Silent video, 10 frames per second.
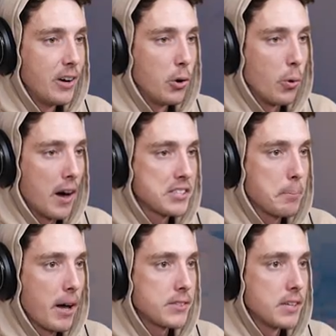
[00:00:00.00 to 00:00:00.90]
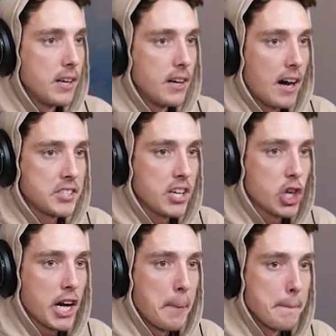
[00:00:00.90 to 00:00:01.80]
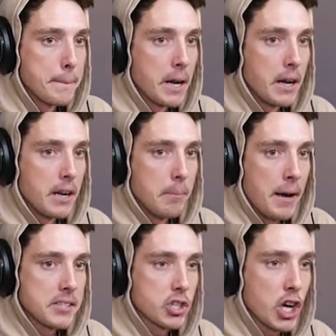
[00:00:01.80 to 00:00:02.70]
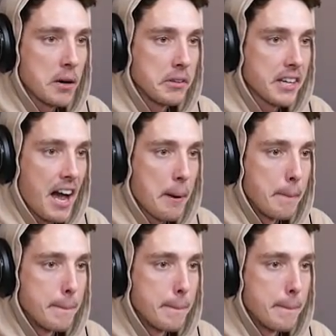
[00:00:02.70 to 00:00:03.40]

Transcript: Oh, I see players. I see a chicken. Mate, there's a chicken with a gun.